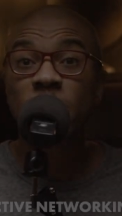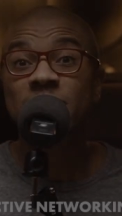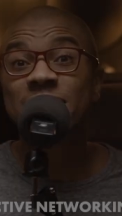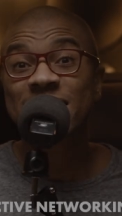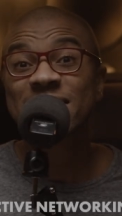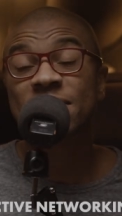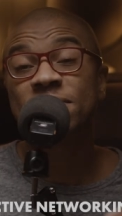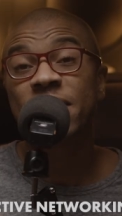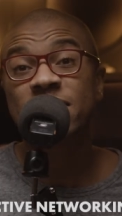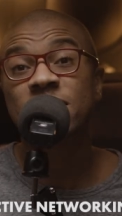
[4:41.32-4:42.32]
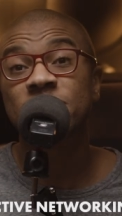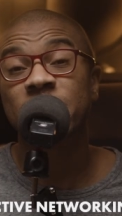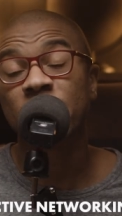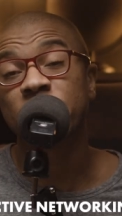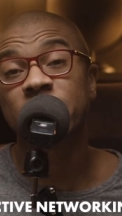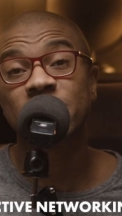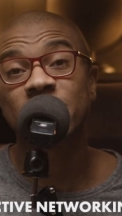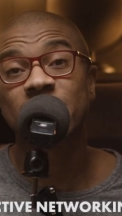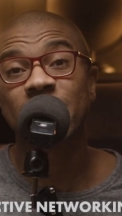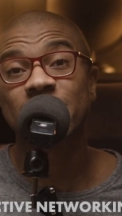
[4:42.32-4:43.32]
what does effective networking
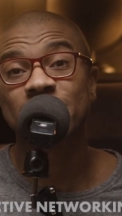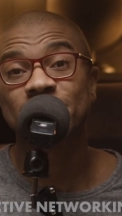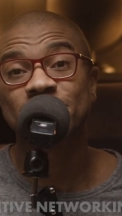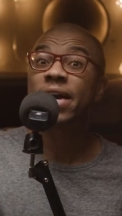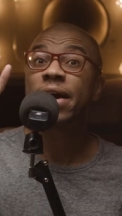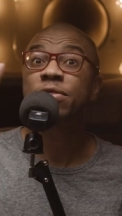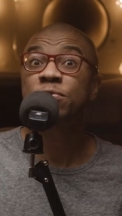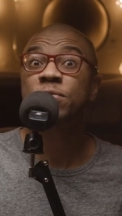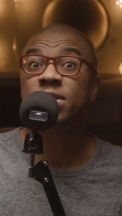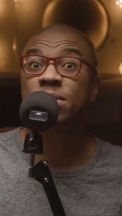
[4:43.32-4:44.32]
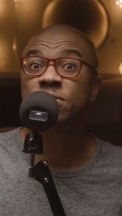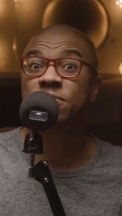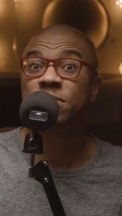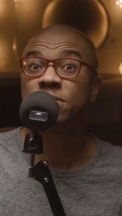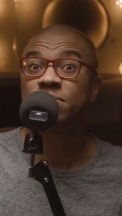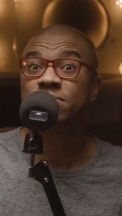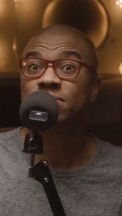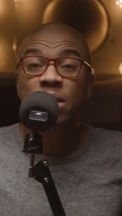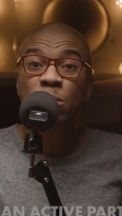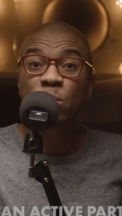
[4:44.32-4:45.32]
look like? I got three tips for you.
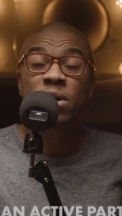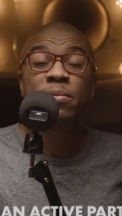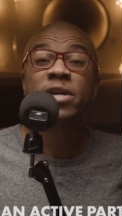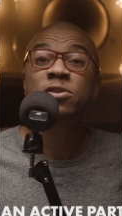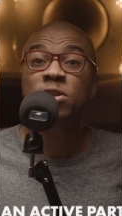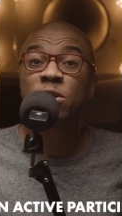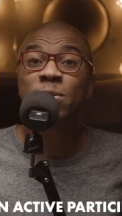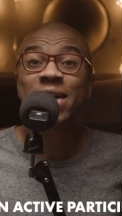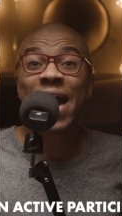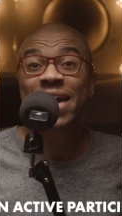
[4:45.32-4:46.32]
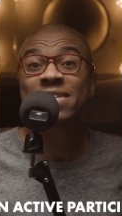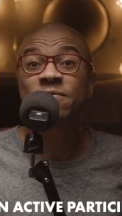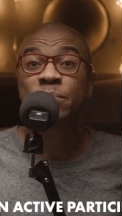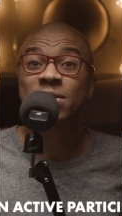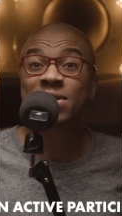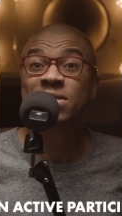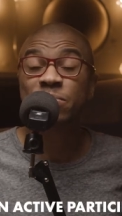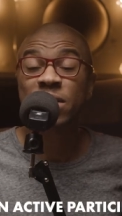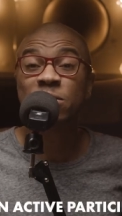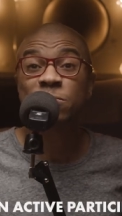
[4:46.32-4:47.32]
Number one, make sure that you are an active
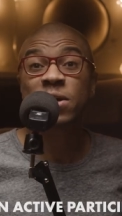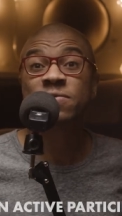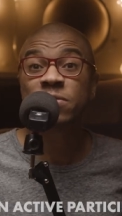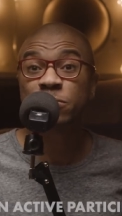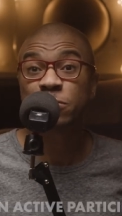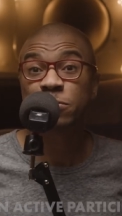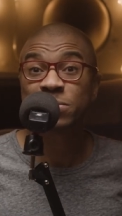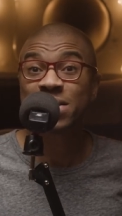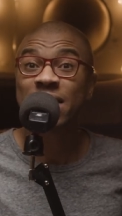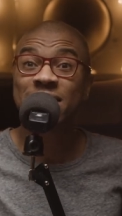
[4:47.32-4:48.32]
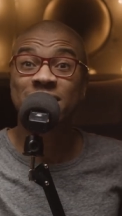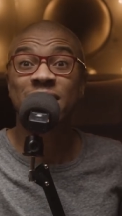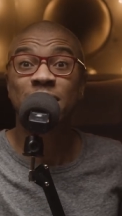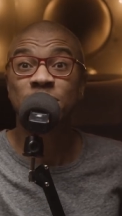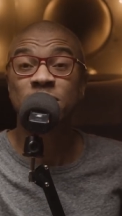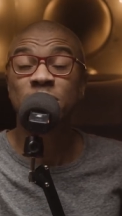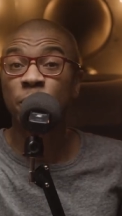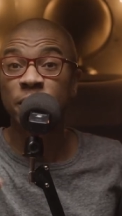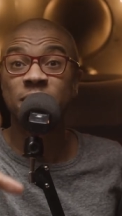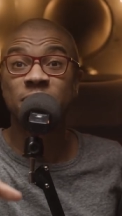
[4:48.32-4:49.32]
participant in relevant rooms and clubs.
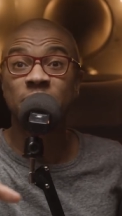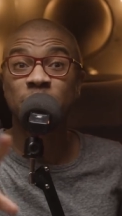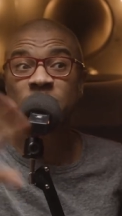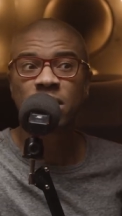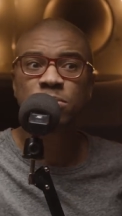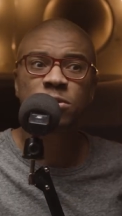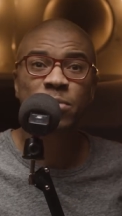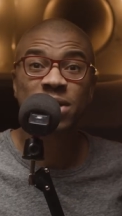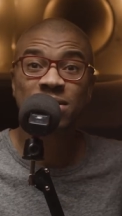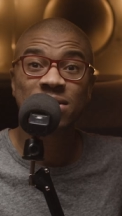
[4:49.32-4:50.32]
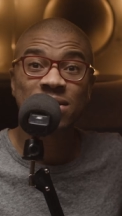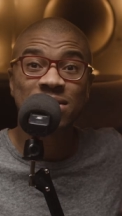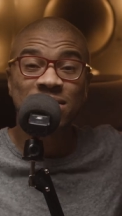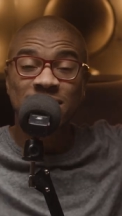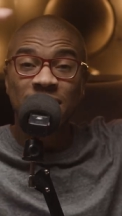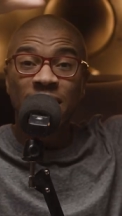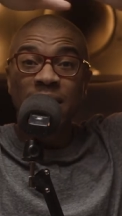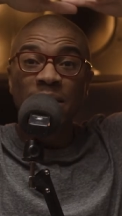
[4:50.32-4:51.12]
What are clubs? Clubs are basically just